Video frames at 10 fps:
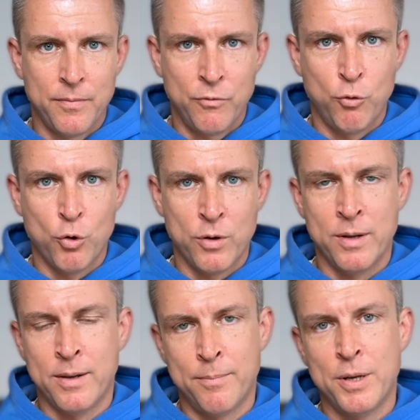for
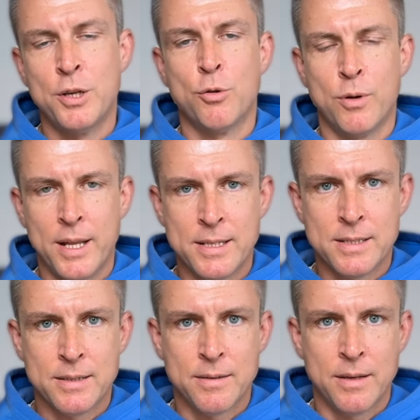a particular lens,
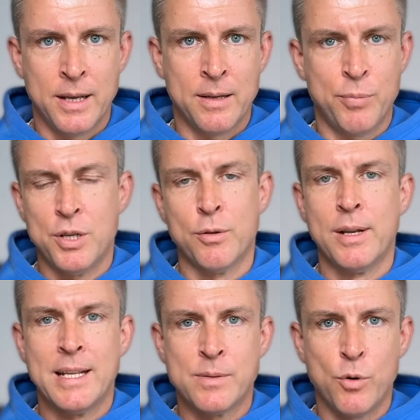a particular
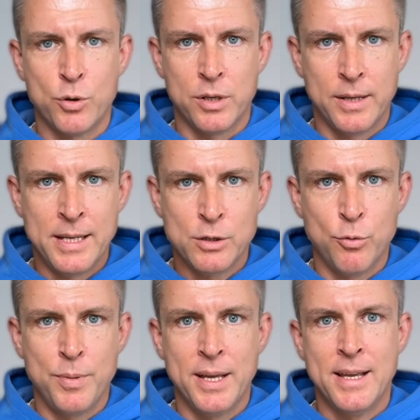lens model, is to
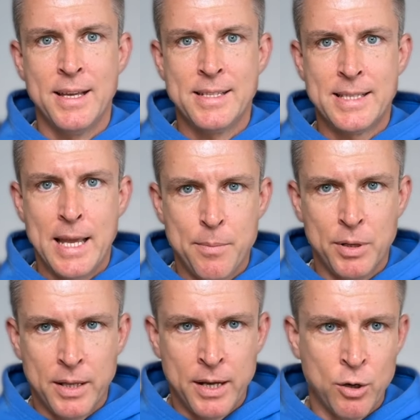be stable
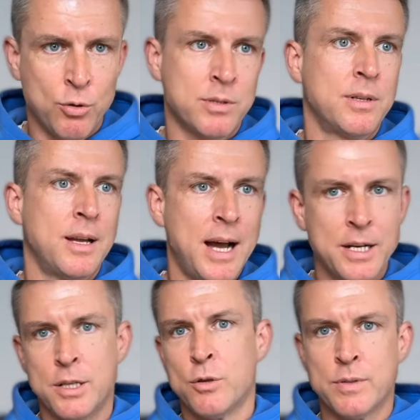across
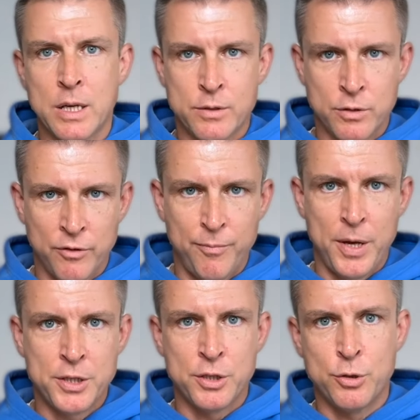hundreds of thousands of
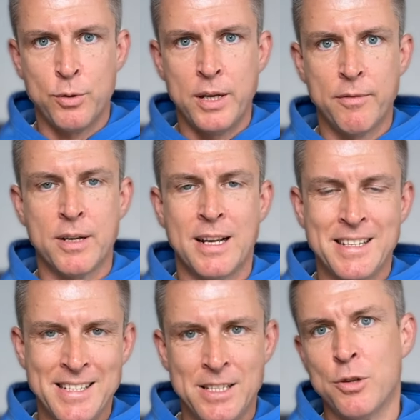patients to deliver
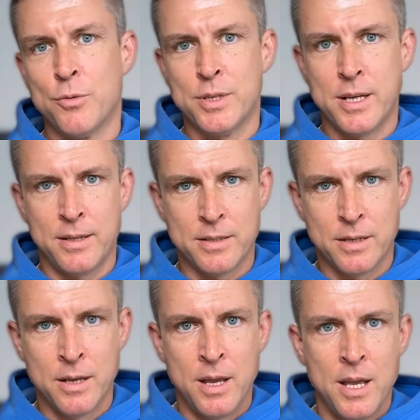consistent results
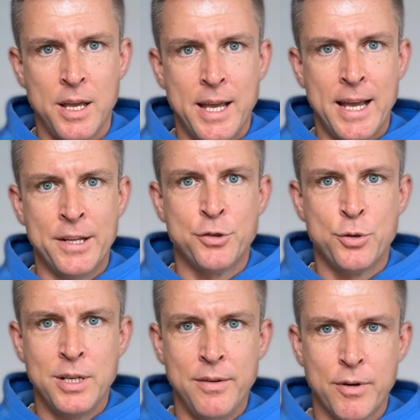and to
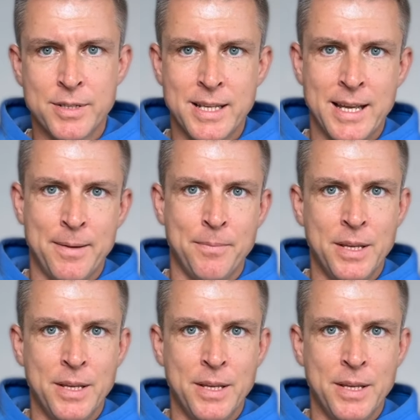deliver the